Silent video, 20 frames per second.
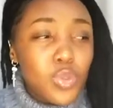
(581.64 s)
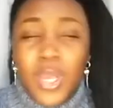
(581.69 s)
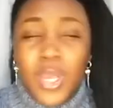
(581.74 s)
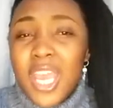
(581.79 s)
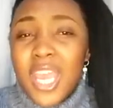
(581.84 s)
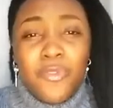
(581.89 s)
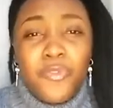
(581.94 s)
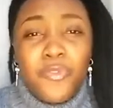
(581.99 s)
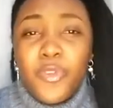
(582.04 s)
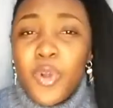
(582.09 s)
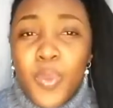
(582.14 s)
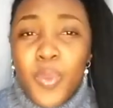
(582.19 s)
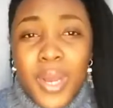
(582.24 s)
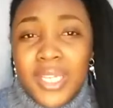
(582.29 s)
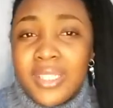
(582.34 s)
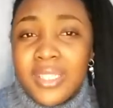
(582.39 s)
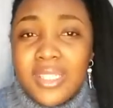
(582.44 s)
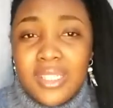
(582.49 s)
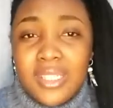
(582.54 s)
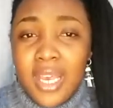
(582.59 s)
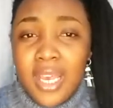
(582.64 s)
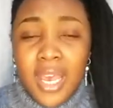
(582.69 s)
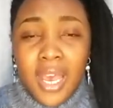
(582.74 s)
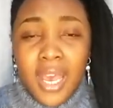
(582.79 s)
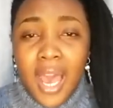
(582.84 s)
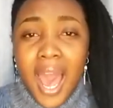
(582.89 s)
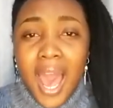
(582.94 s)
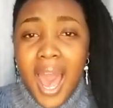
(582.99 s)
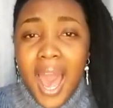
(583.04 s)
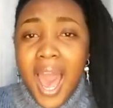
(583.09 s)
influence
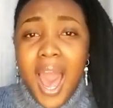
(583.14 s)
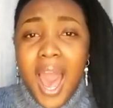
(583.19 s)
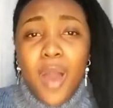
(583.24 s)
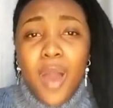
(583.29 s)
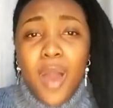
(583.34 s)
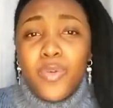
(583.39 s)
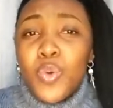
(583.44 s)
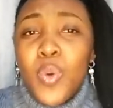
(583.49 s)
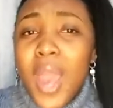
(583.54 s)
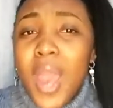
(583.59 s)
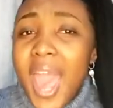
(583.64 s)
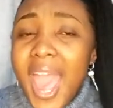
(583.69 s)
how you